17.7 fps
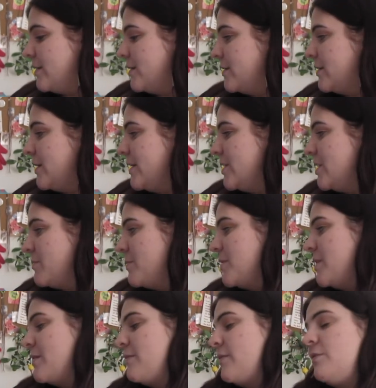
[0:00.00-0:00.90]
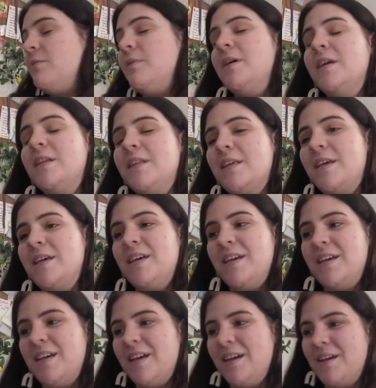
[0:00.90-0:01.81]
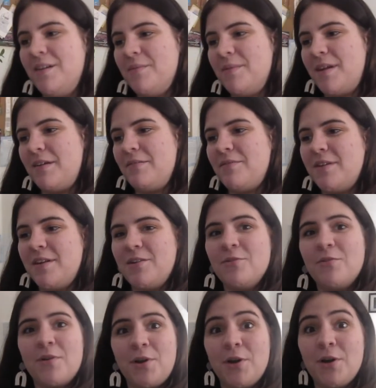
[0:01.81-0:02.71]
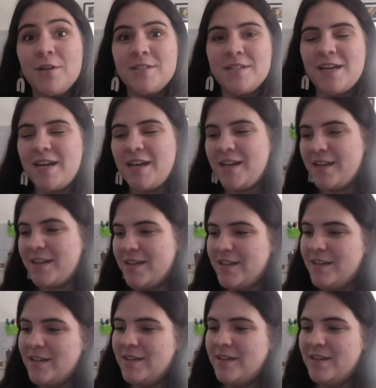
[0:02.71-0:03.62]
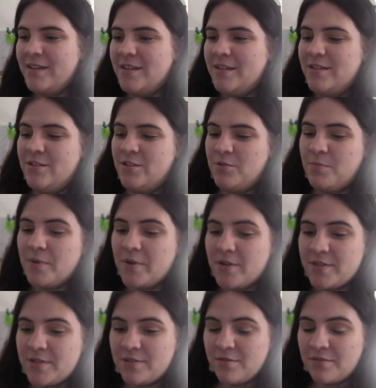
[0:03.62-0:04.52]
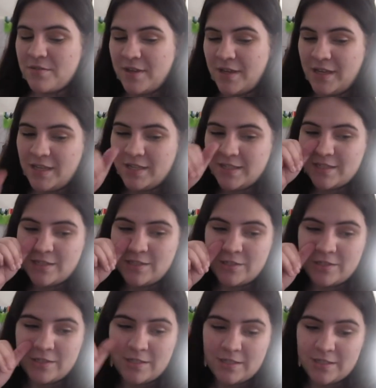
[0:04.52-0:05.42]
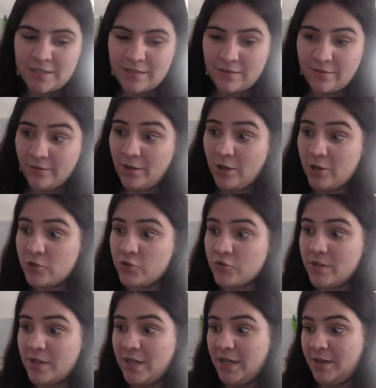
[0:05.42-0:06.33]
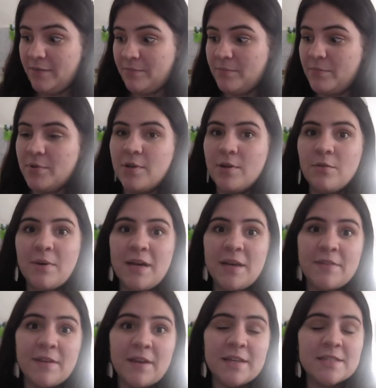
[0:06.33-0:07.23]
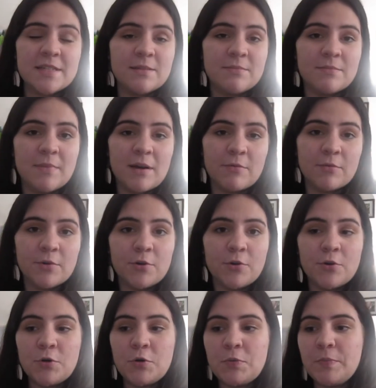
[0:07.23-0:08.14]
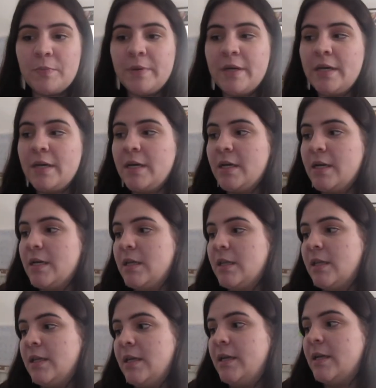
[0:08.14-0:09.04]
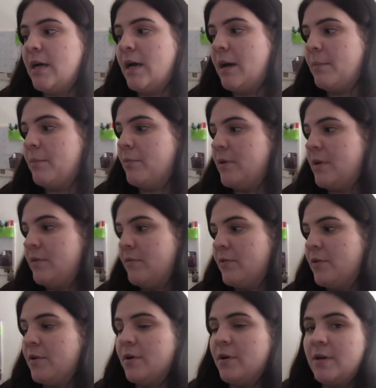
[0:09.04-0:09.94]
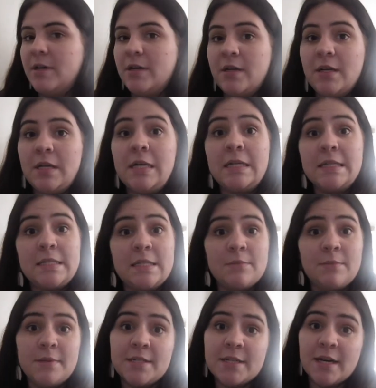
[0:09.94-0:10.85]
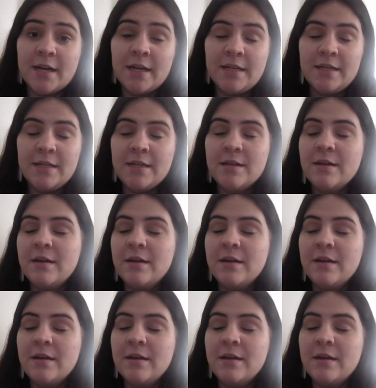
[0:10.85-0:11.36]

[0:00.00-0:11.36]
catch up with everyone that I've been ignoring all day. Do personal things such as laundry, put away things in my room, clean up, whatever needs to be done.